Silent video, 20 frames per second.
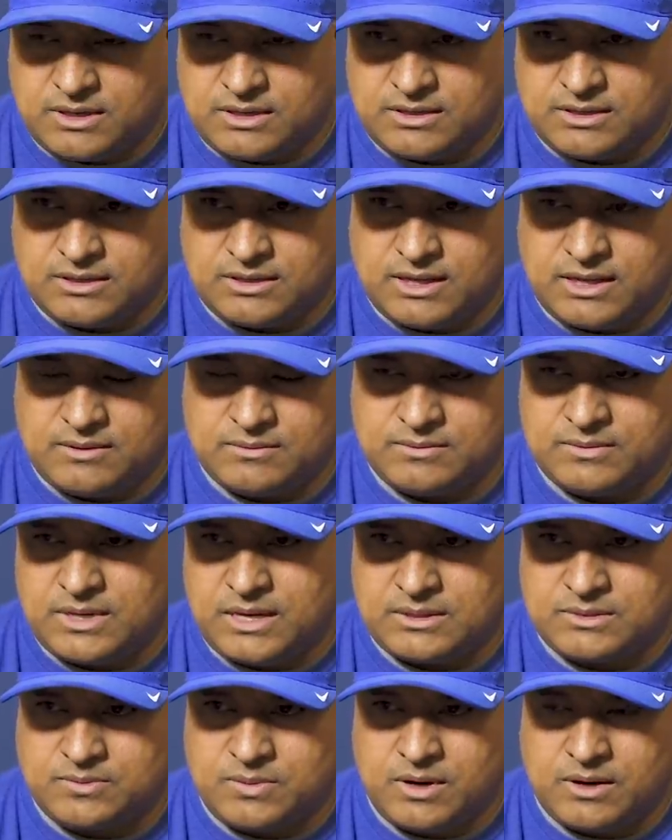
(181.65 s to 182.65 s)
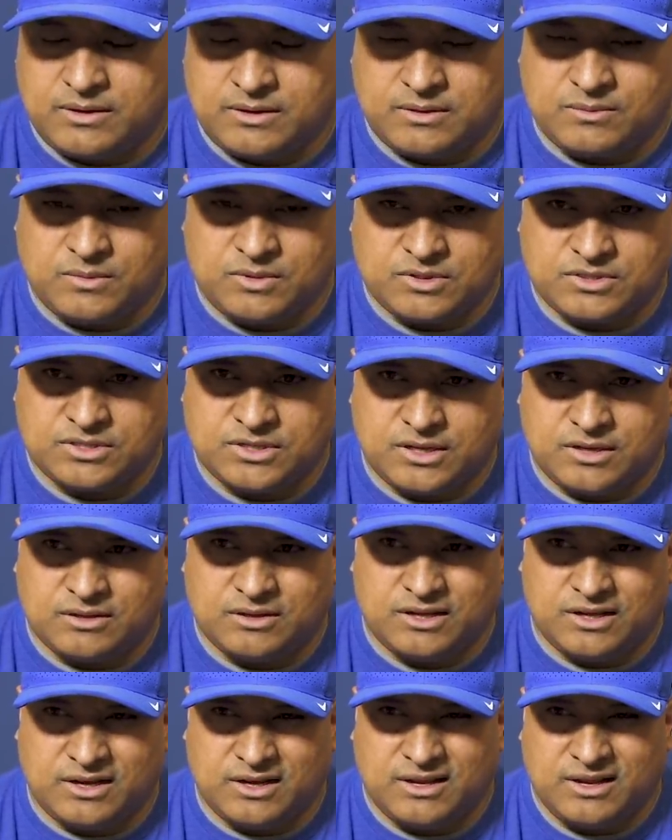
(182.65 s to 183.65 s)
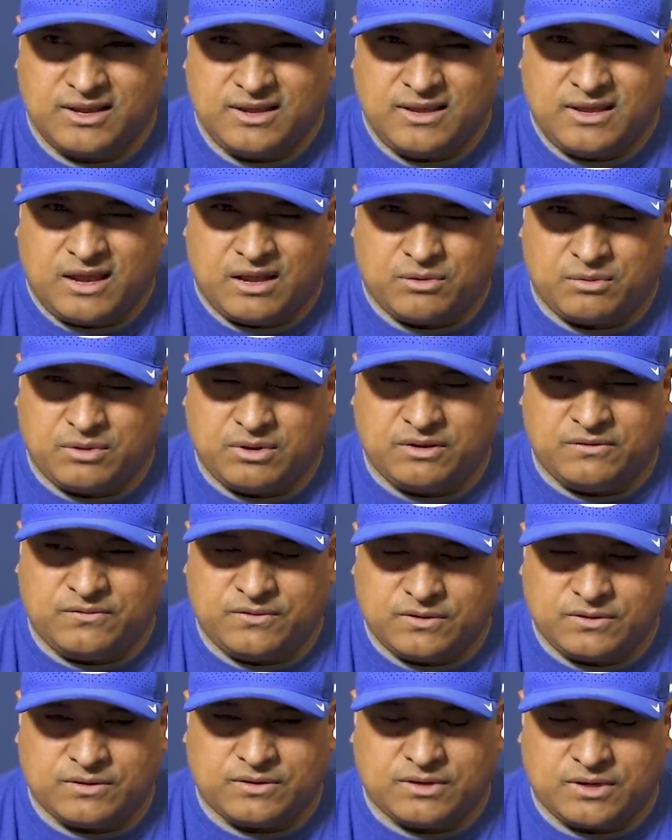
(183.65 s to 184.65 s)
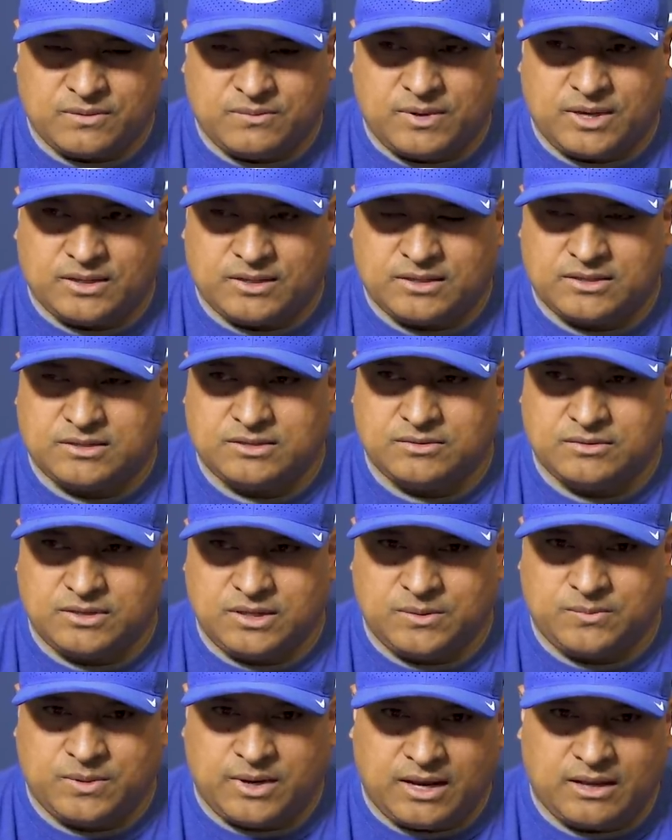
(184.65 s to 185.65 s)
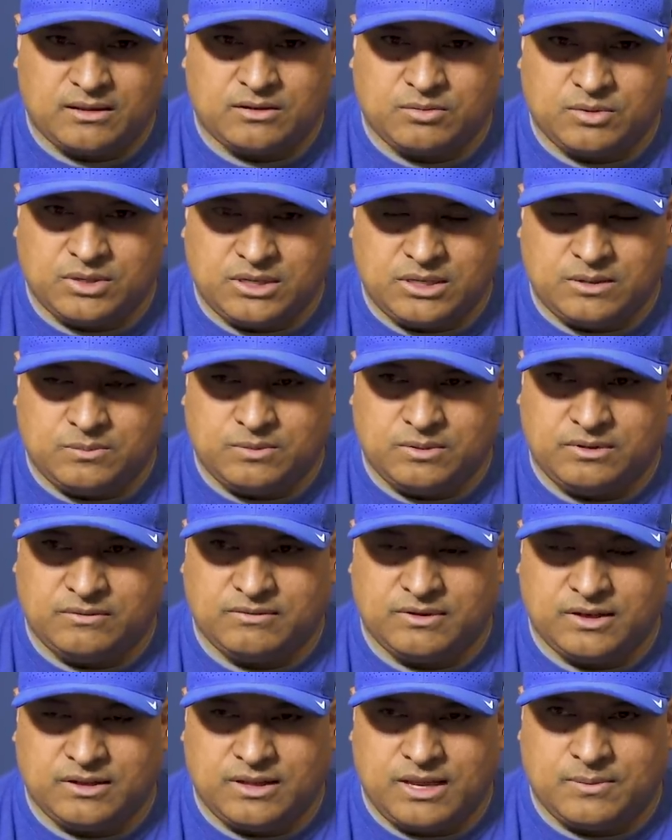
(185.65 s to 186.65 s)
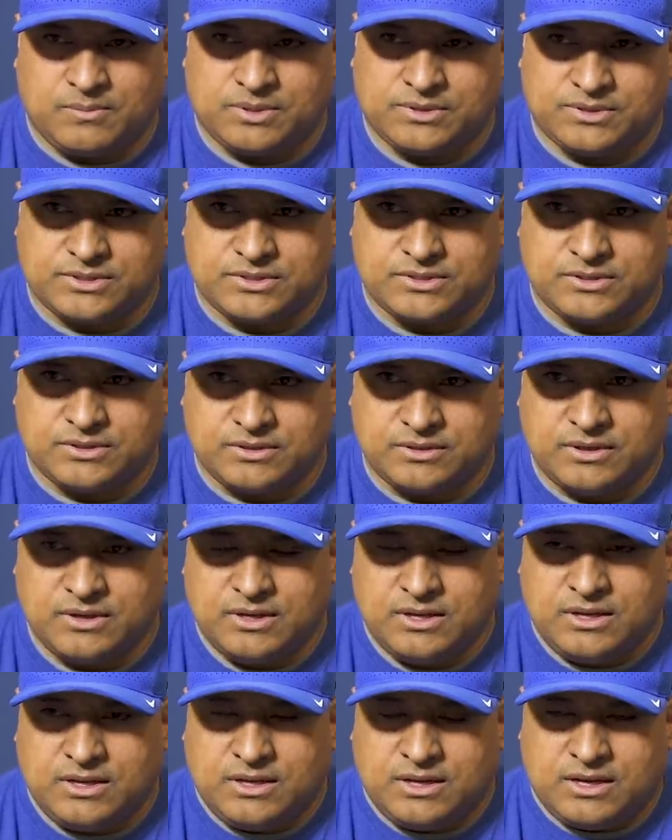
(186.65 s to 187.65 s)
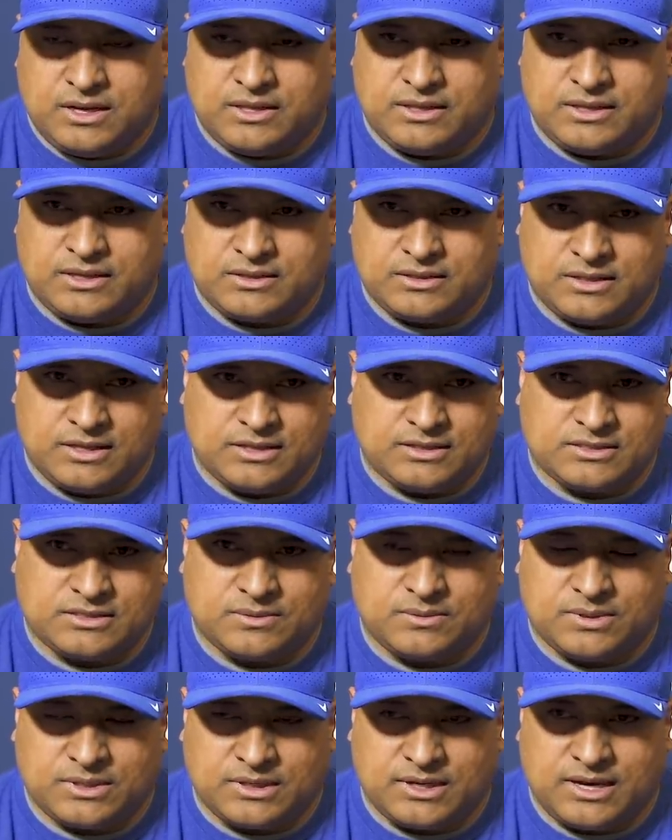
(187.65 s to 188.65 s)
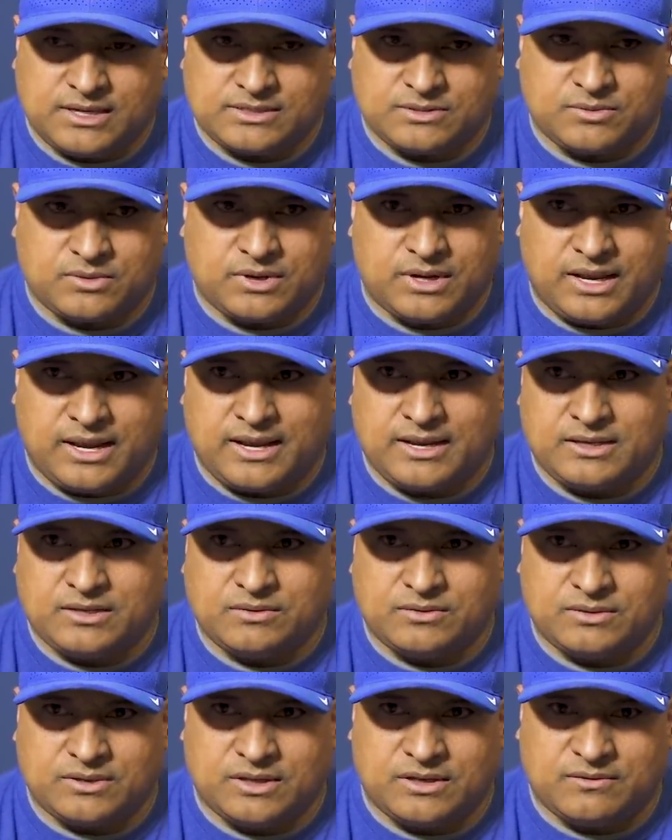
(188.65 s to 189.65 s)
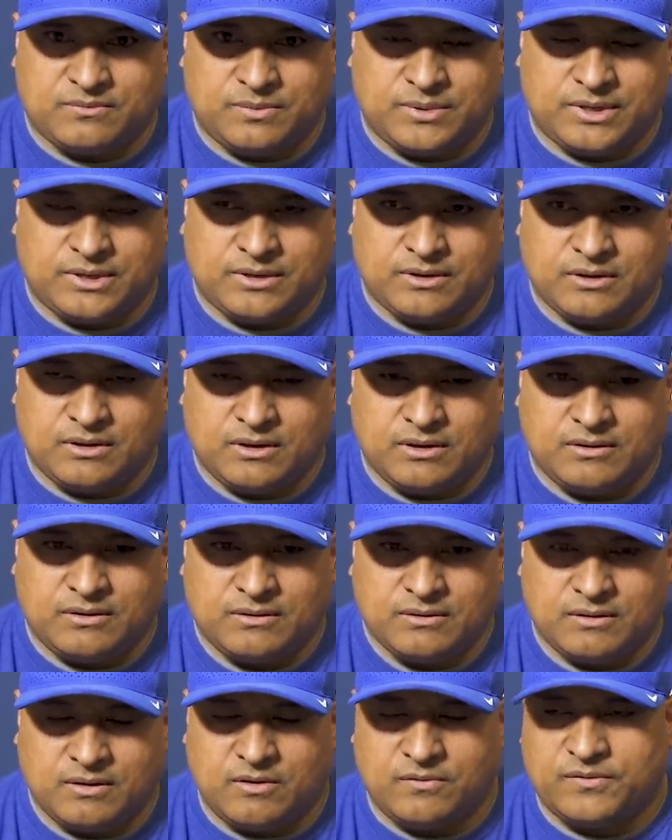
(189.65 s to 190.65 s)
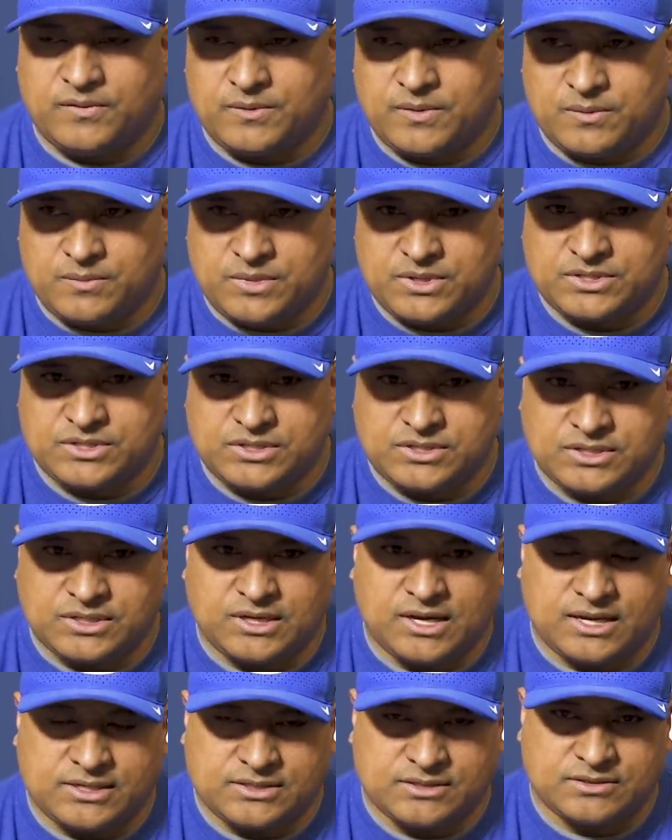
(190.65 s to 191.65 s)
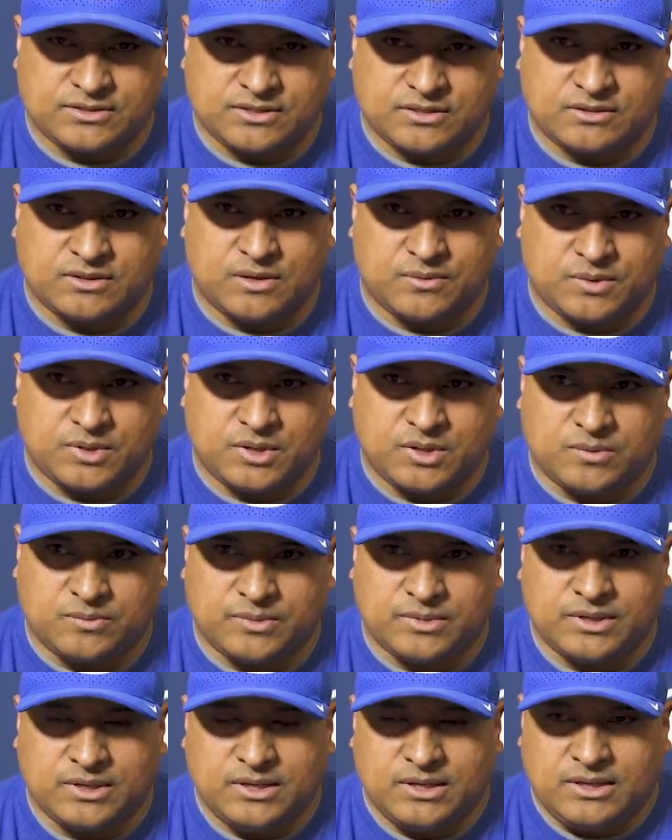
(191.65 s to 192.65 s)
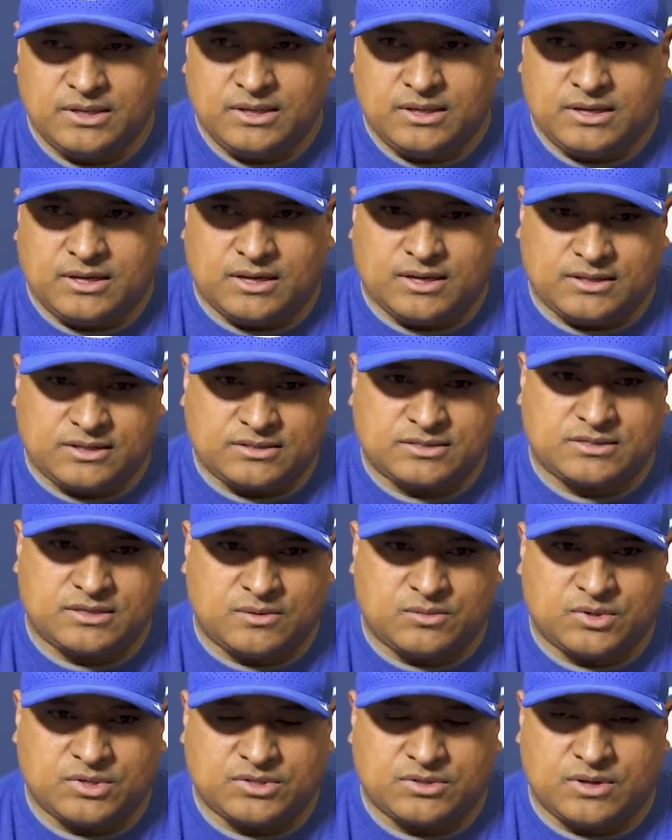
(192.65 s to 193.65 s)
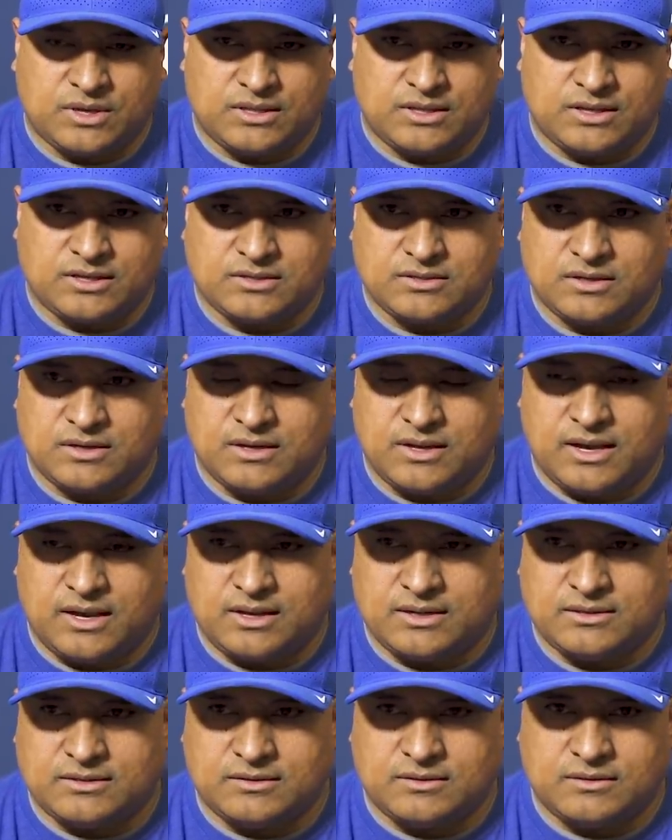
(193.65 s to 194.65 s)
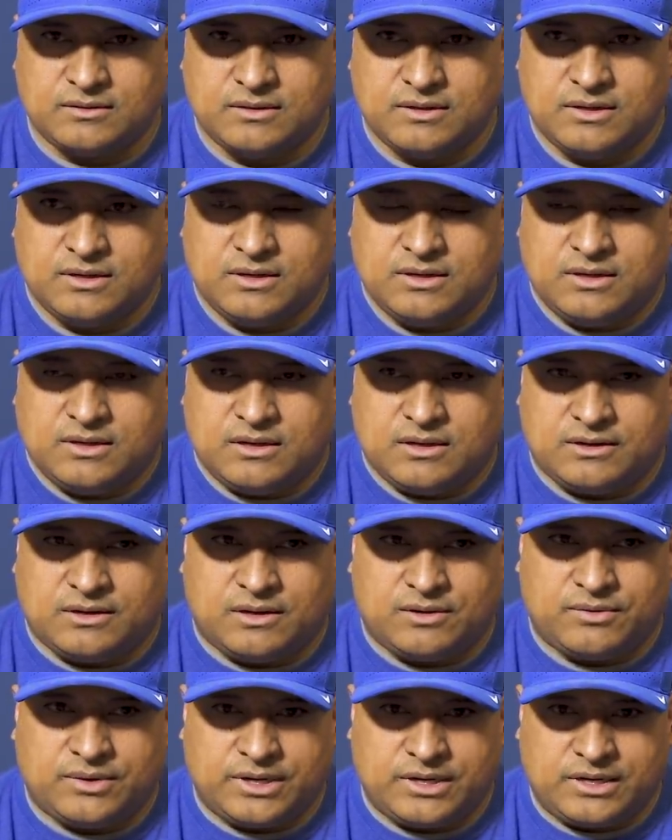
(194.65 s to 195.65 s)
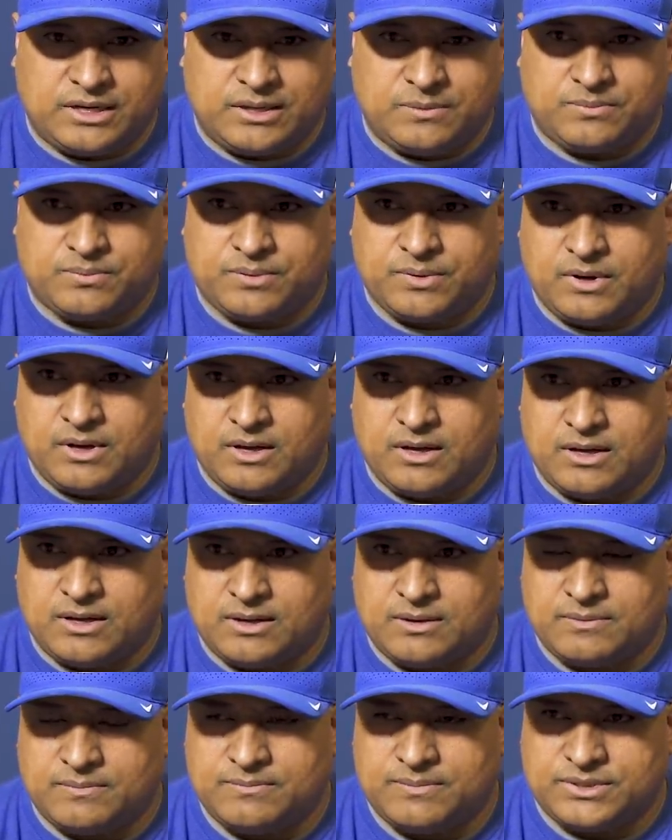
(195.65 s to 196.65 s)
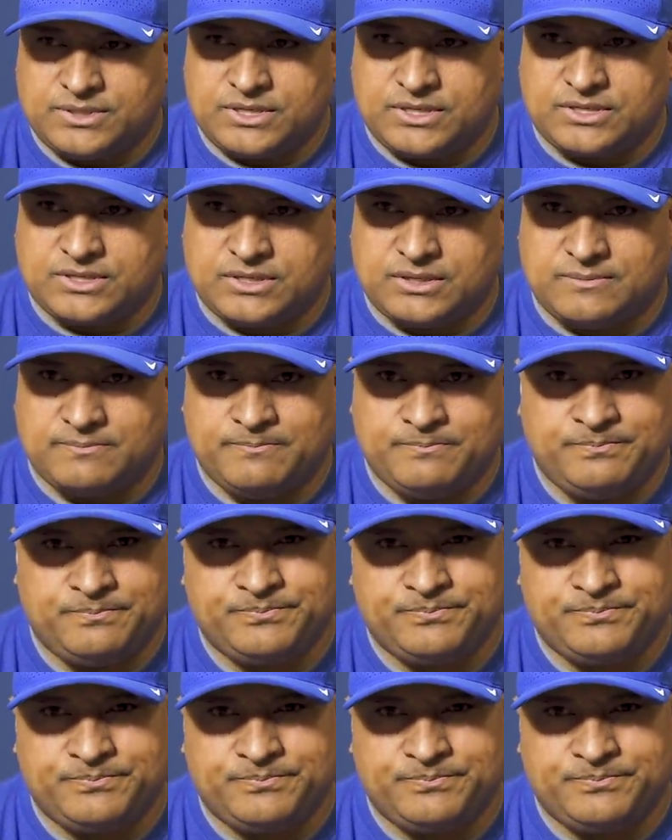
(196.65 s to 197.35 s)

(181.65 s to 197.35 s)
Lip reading: I think that's probably the most settled. Then I really feel good about the two deep and three deep even in that position. And then some of the guys that we're going to add to it that have been home from their missions and guys that are still coming home this summer. So I think it's going to add to an already deep position.